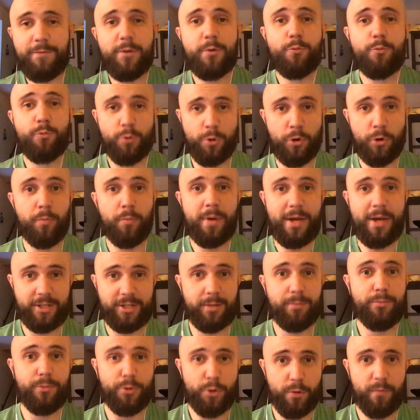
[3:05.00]
The Room as
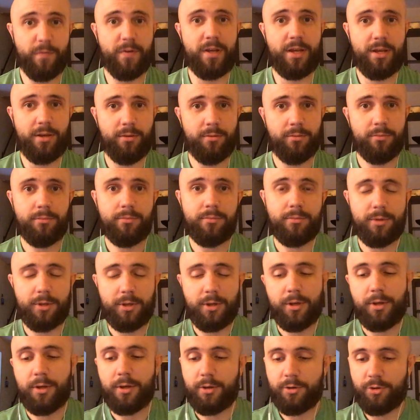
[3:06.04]
a movie
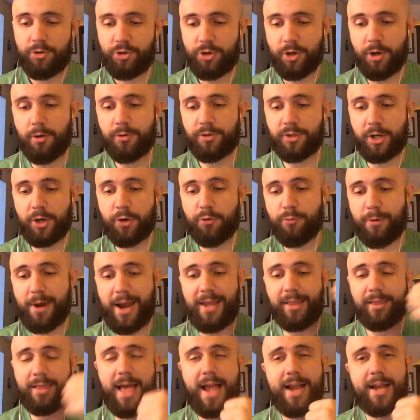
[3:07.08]
shows a
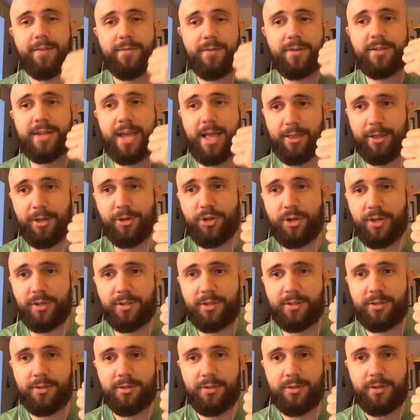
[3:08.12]
great lack of
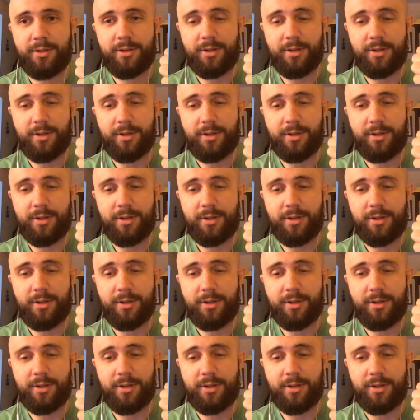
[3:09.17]
intelligence